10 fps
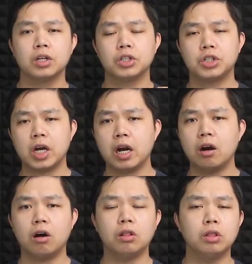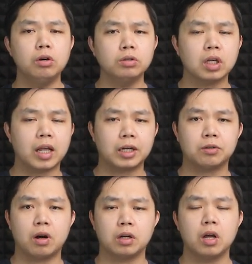share or lose
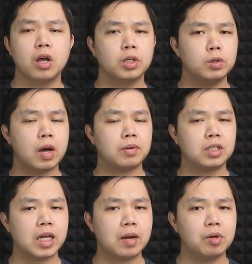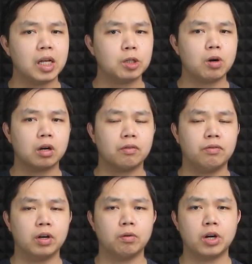electron to have the same electron
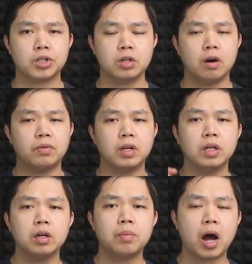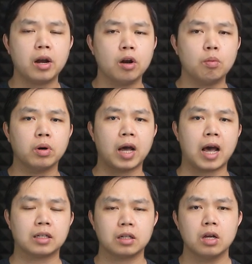configuration of the nearby noble
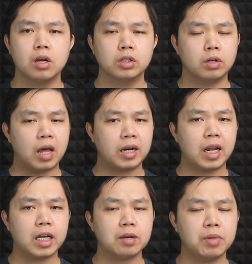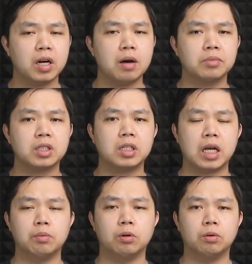gas so that they can become
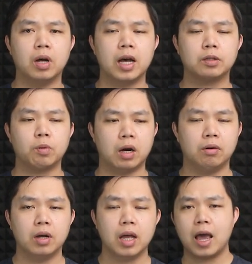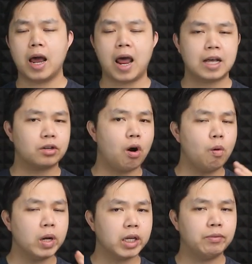stable as well. And as
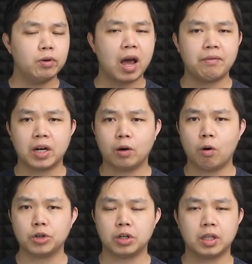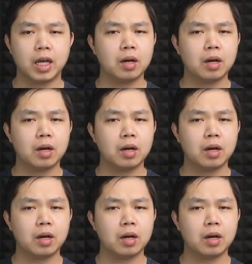always, if you have any question, take